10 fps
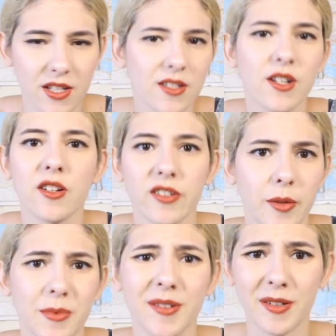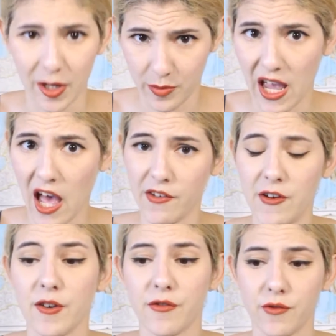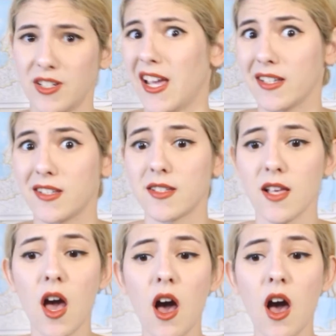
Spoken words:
it's another number that we have here for taxes.